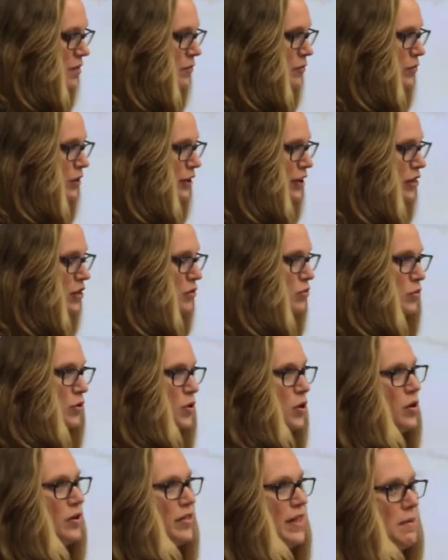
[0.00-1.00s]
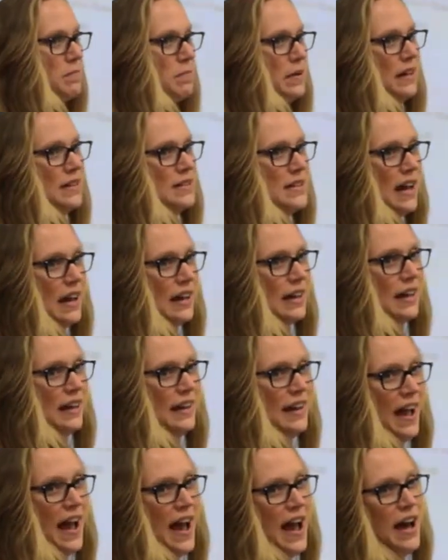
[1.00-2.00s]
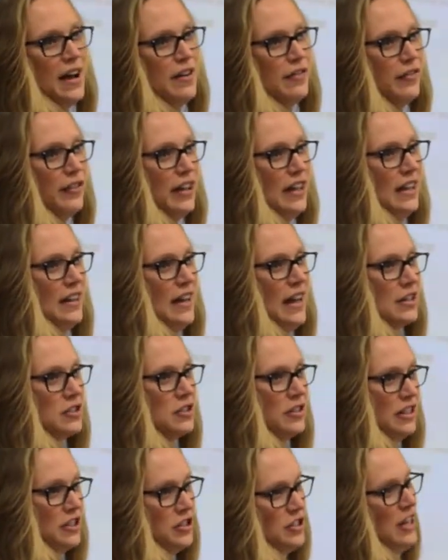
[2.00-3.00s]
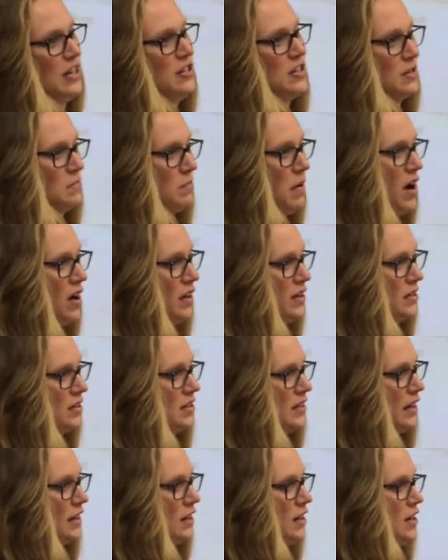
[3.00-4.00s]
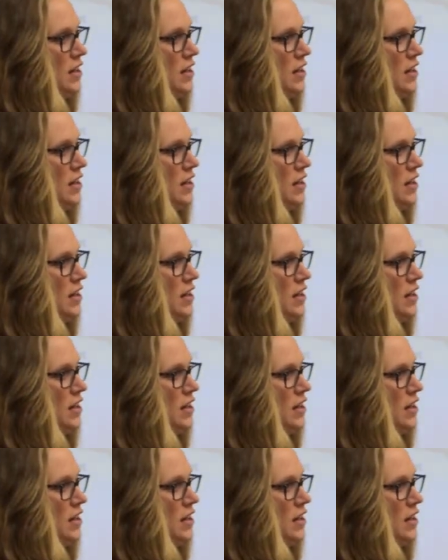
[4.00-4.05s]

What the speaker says: really the role that big tech can have in actually changing policy.